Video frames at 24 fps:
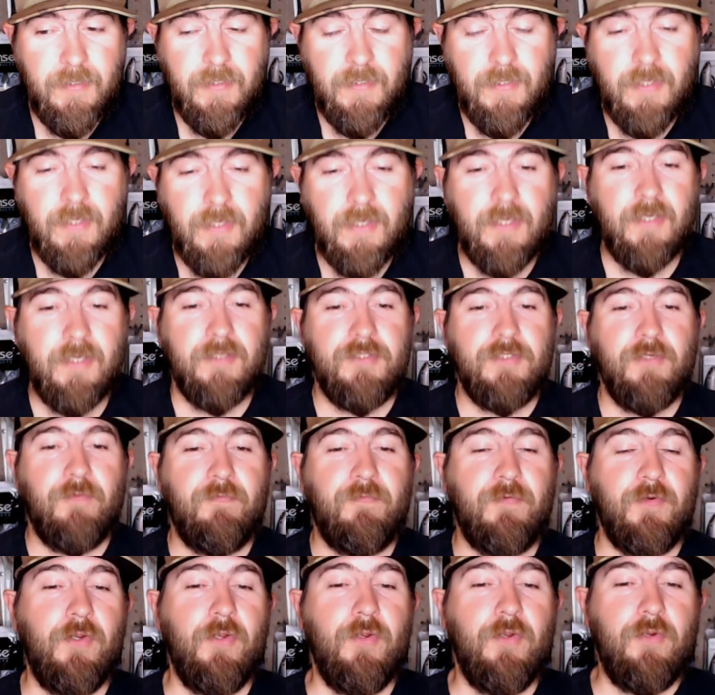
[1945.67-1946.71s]
Uh, so if
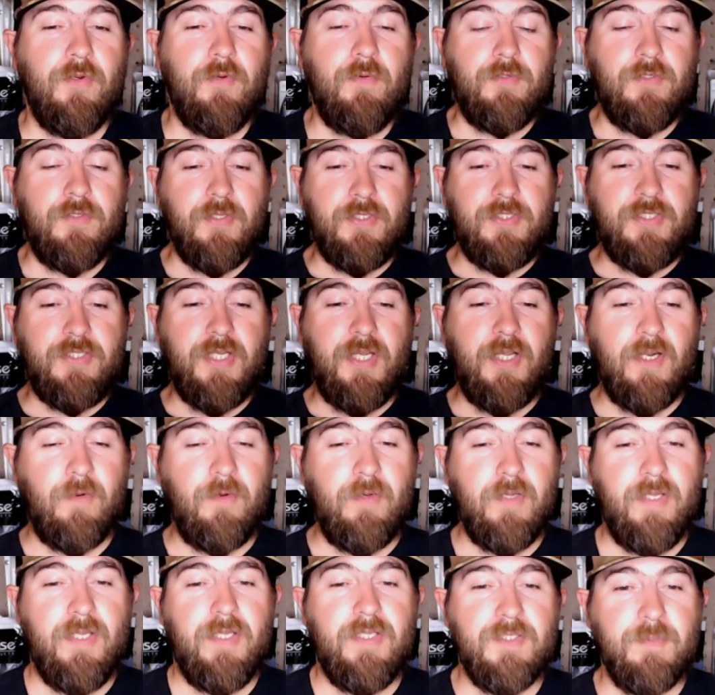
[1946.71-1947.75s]
you're new to the channel,
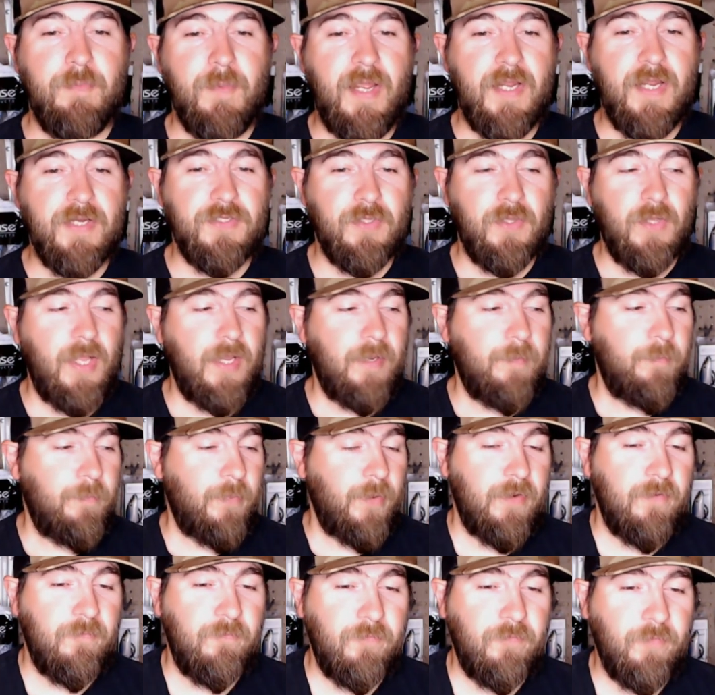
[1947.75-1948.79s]
smash the like
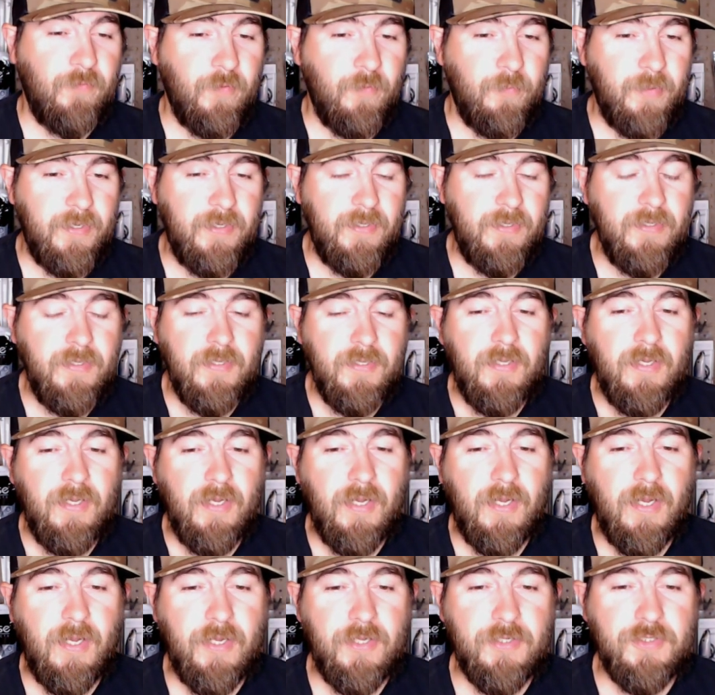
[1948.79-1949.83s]
button for me.
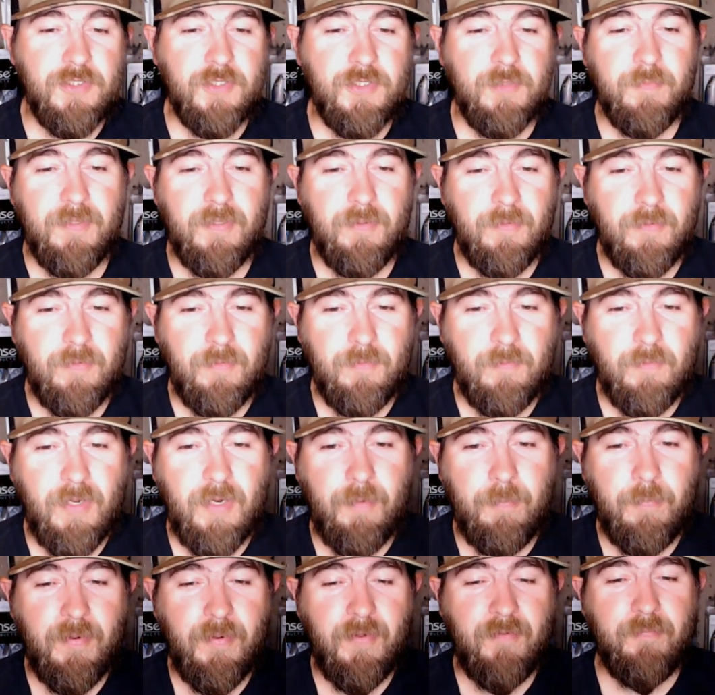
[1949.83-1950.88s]
Uh, should be right
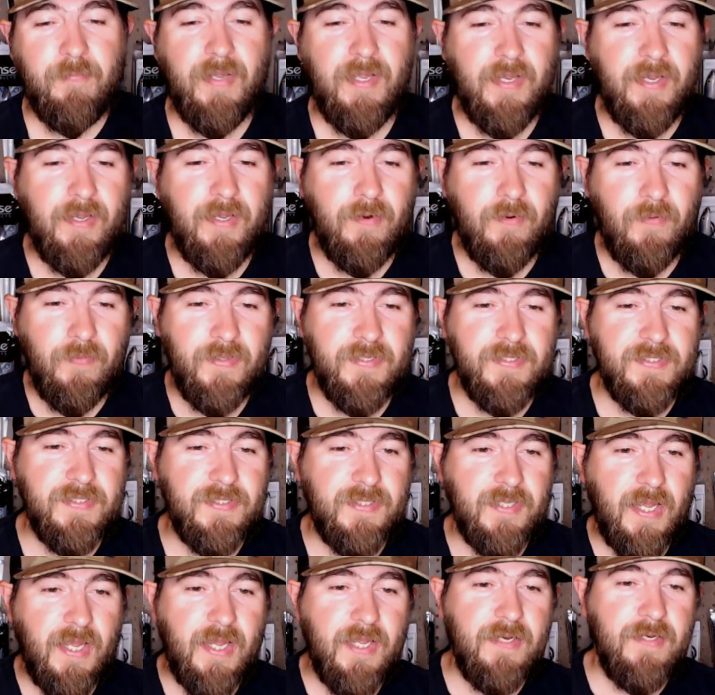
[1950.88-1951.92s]
above my head on this
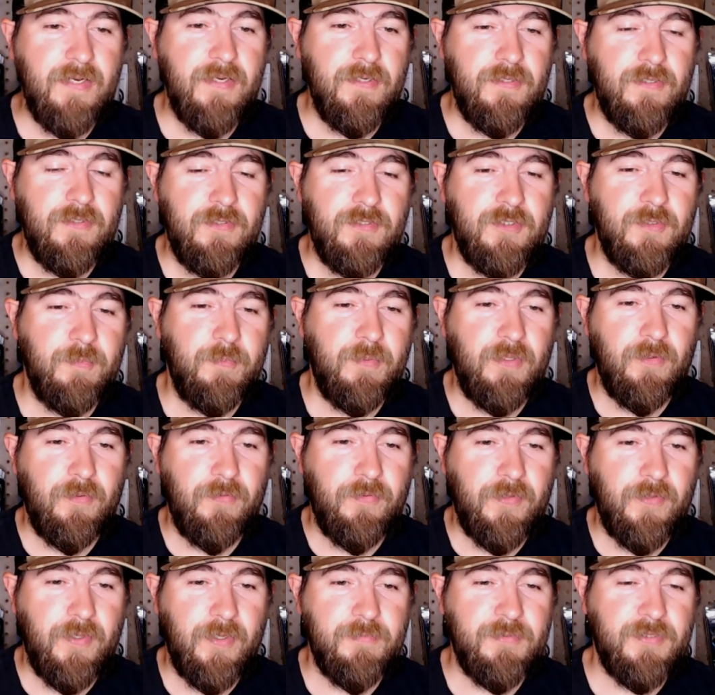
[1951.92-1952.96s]
side. Should be a little
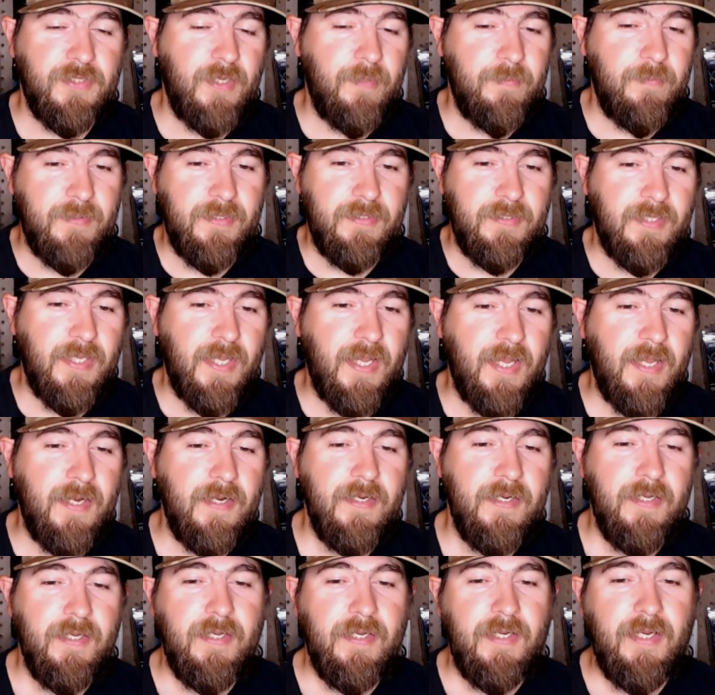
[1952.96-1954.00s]
thumbs up. Hit that.
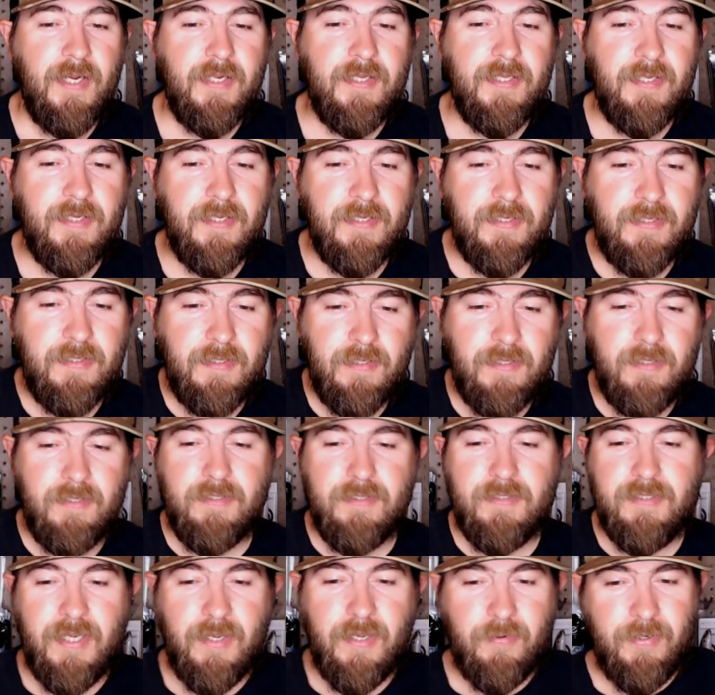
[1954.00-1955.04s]
And then
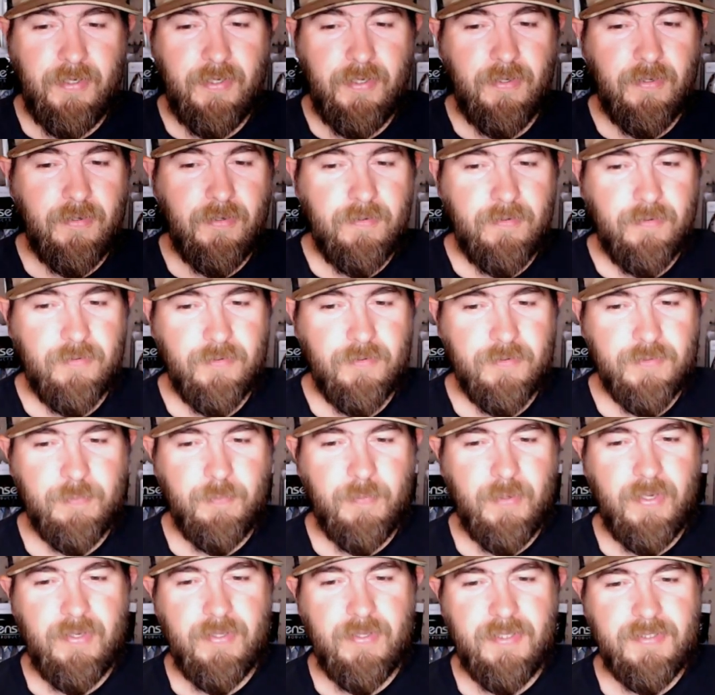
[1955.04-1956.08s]
down here, there's a
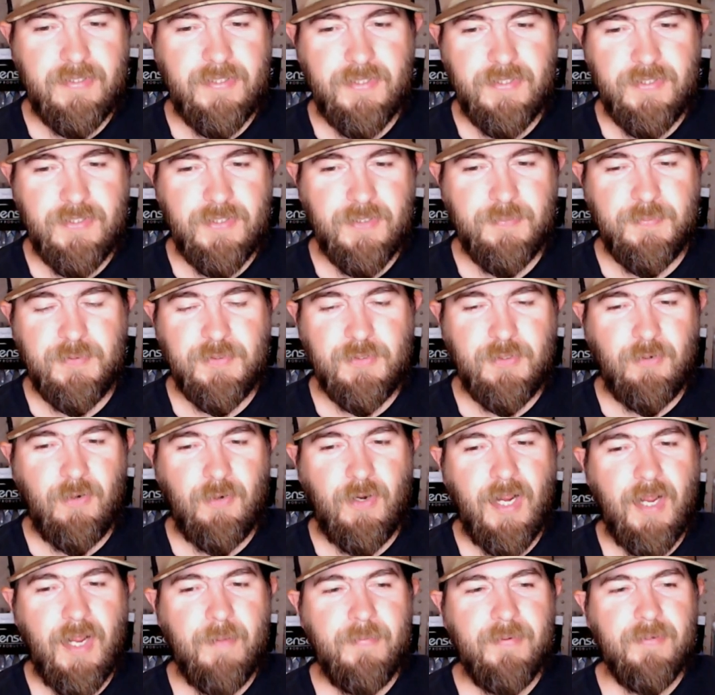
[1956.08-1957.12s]
button that says
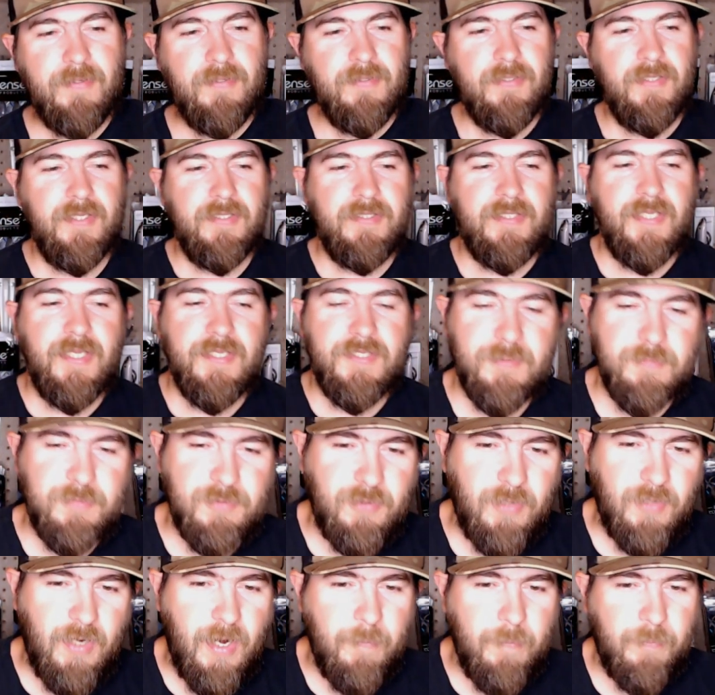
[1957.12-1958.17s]
subscribe. Hit that
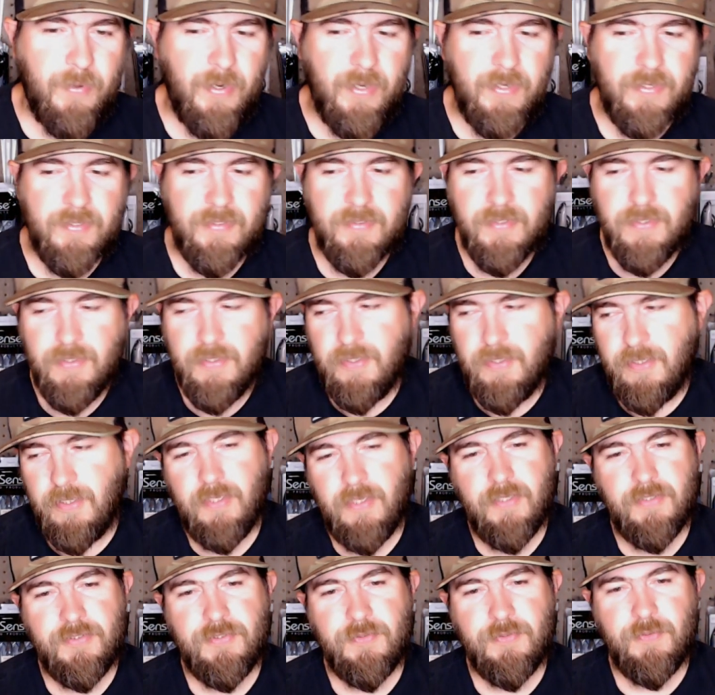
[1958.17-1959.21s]
subscribe button
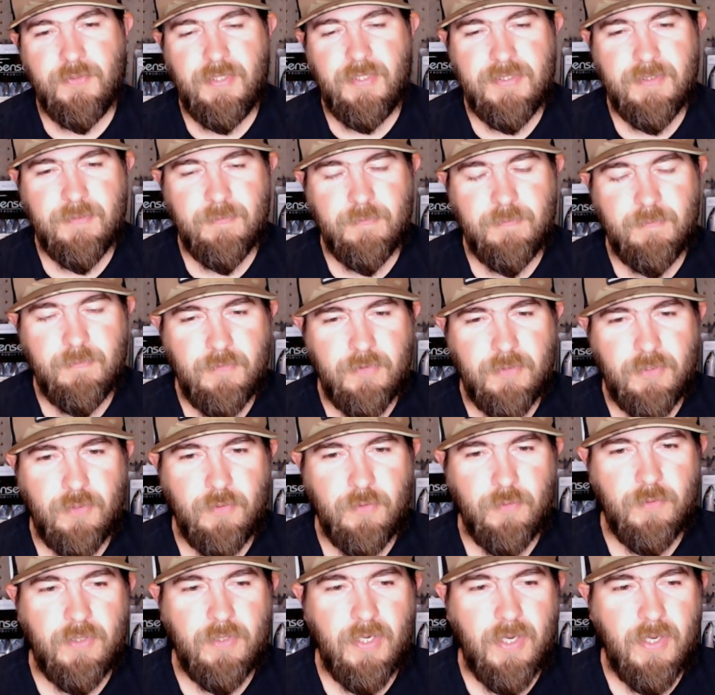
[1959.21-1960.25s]
uh, so we get some
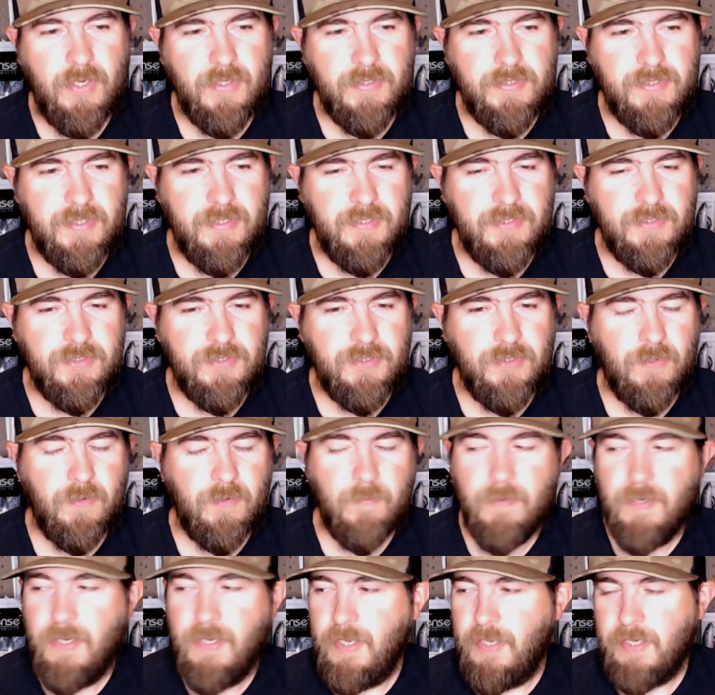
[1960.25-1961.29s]
cool content. So
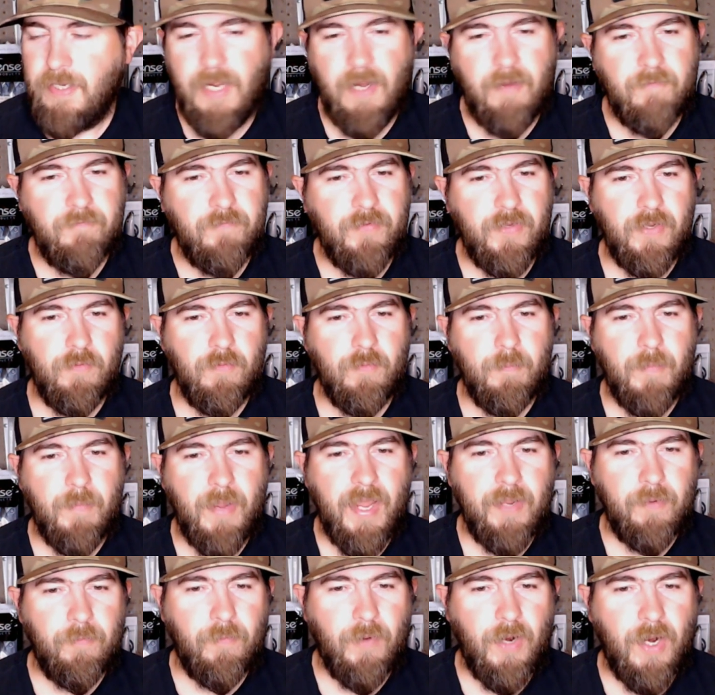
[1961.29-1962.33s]
got a video with
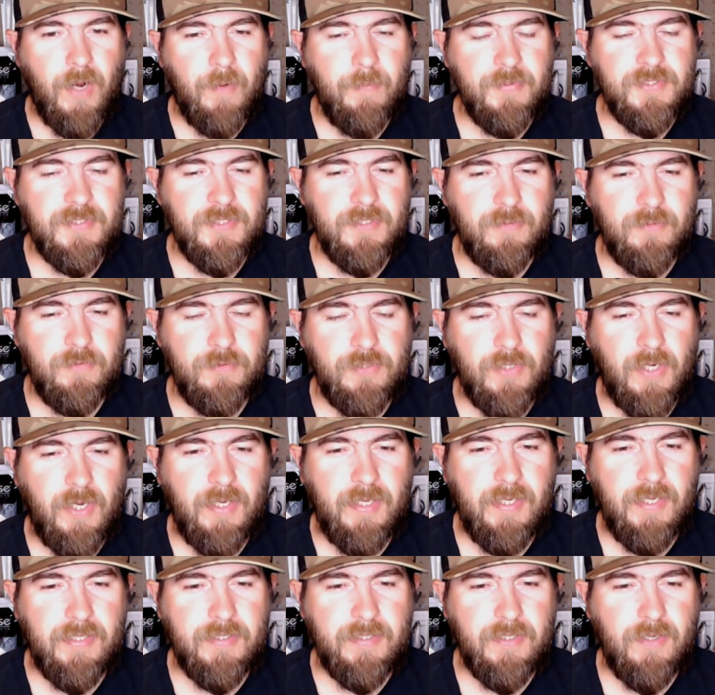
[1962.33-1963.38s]
Matt Robertson I'm going to try to
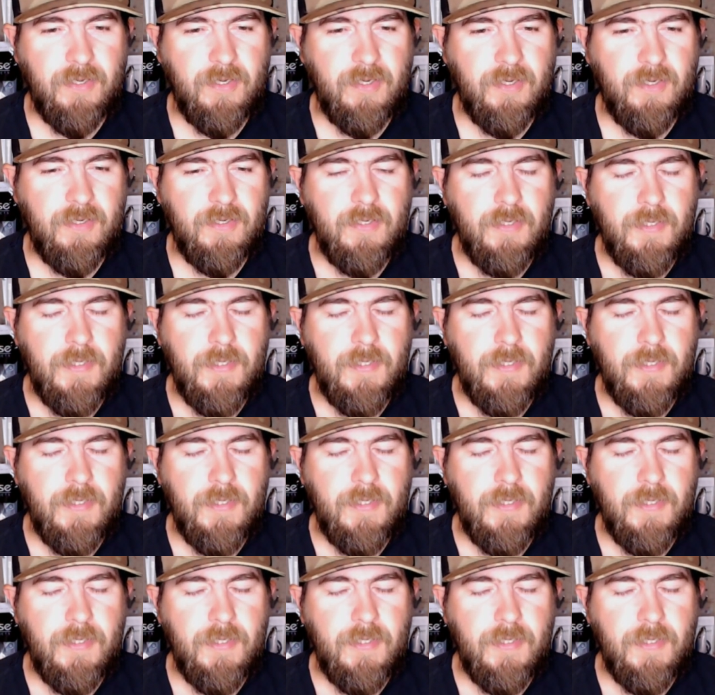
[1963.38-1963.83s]
get done.